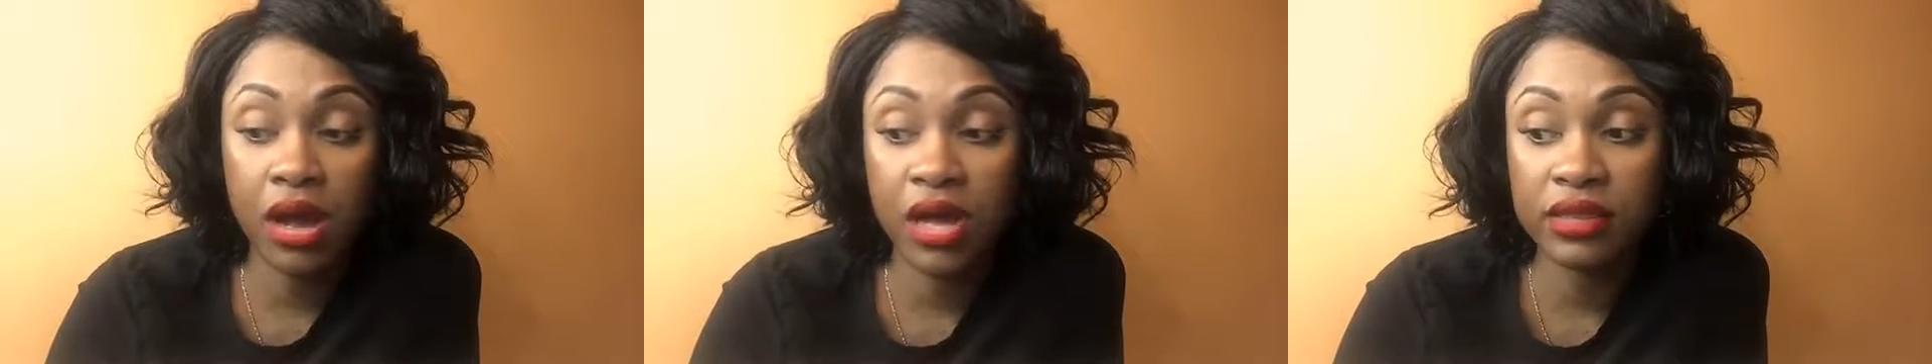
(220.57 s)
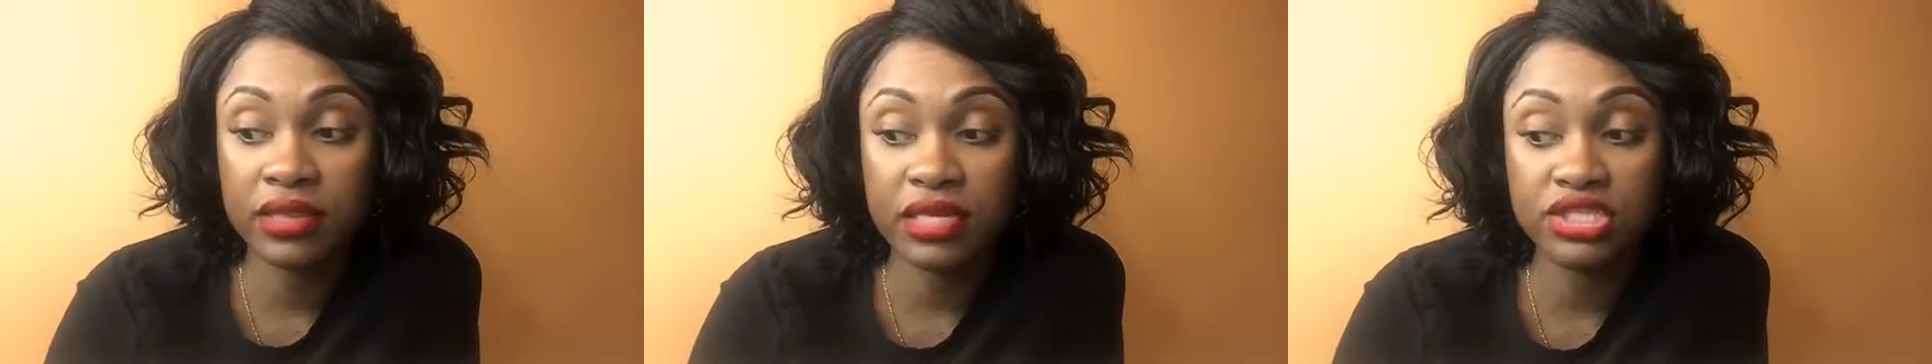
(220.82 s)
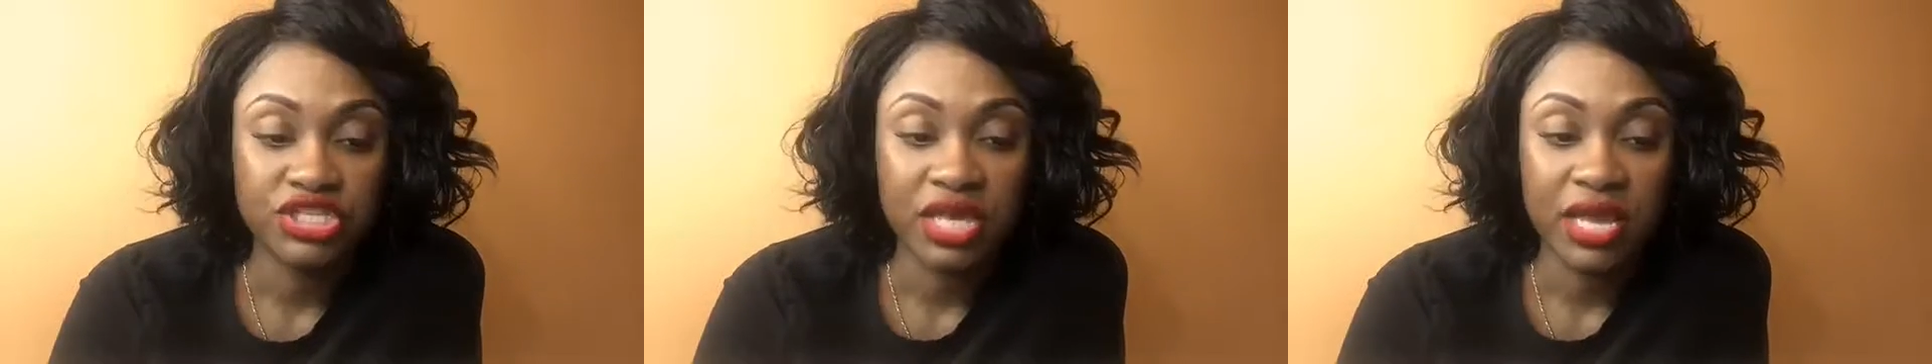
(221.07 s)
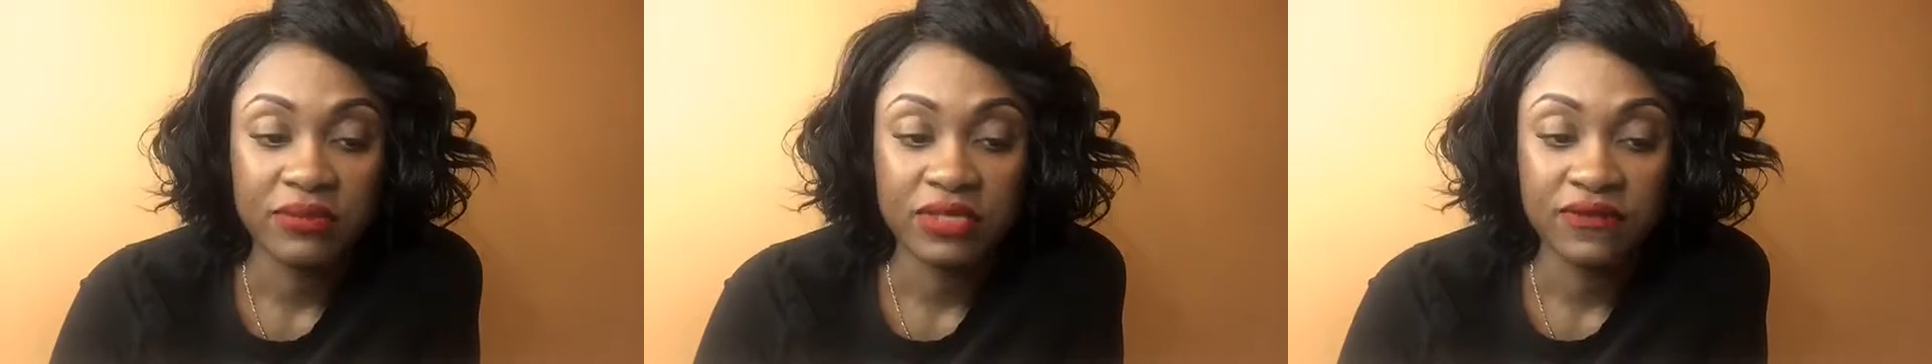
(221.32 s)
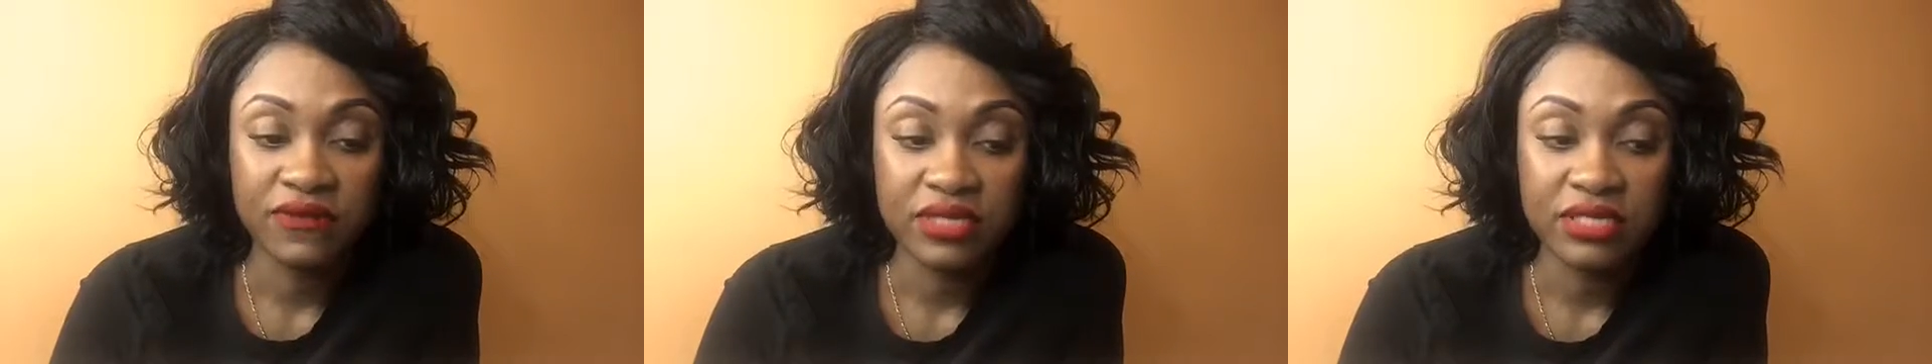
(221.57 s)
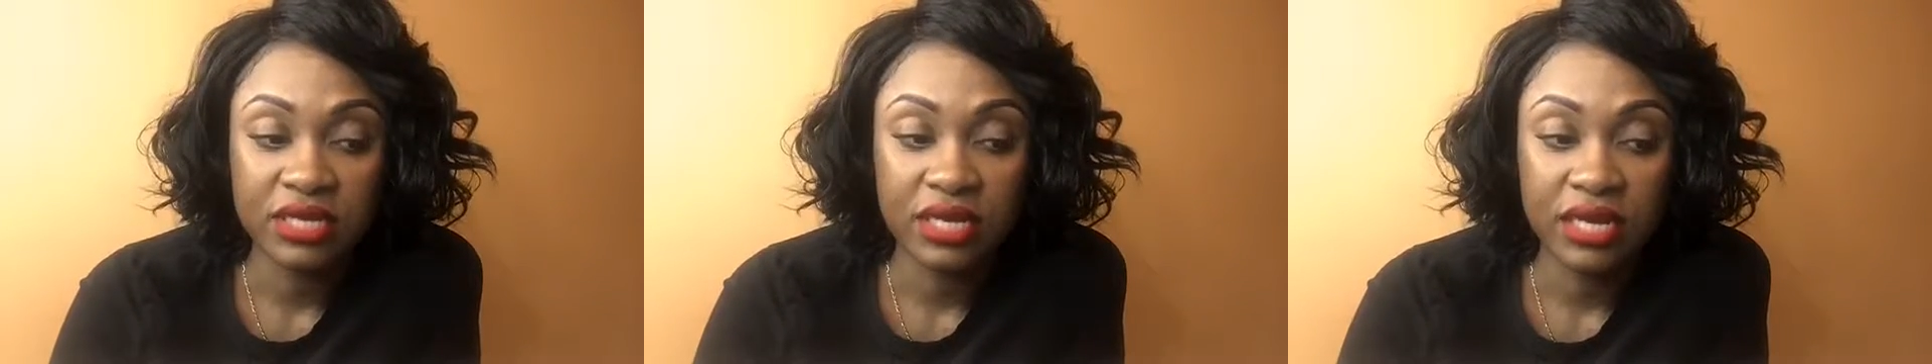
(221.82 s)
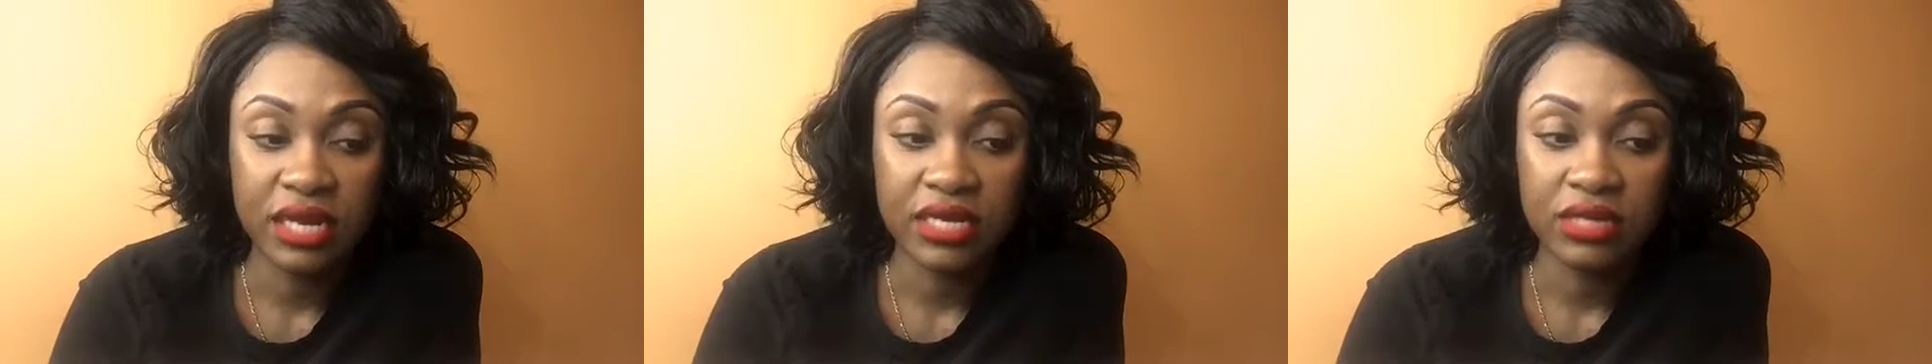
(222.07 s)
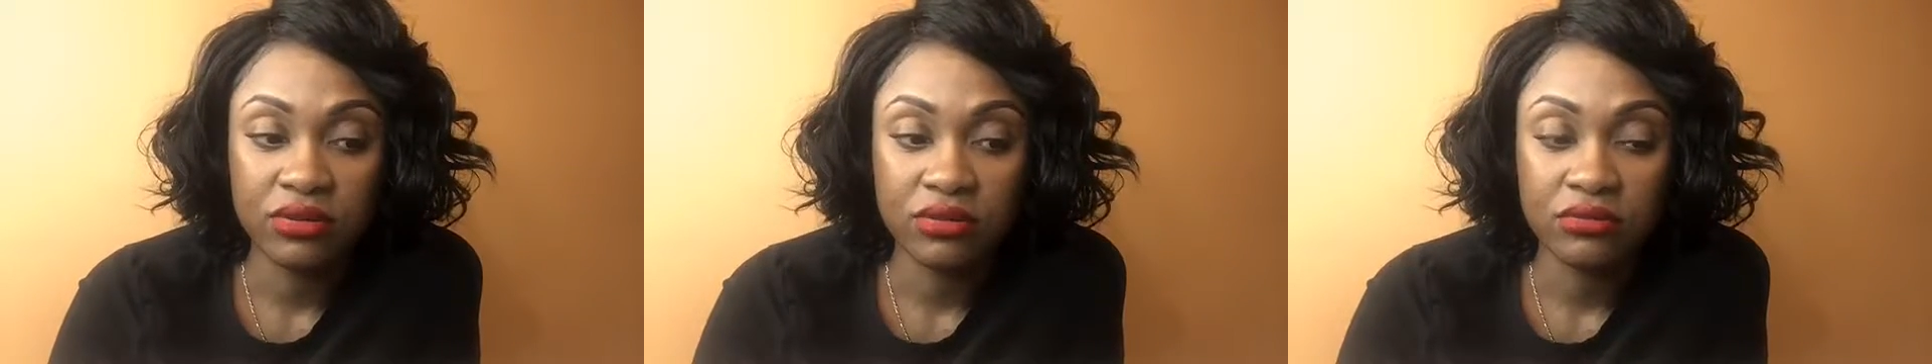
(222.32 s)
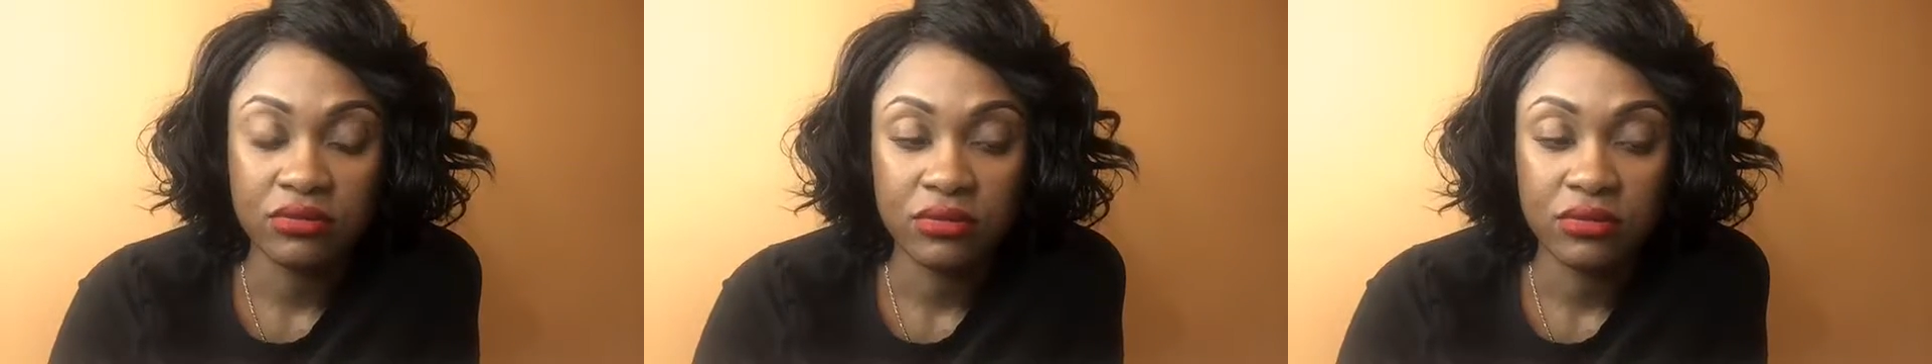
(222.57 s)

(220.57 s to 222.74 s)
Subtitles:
aunt that she came to visit, and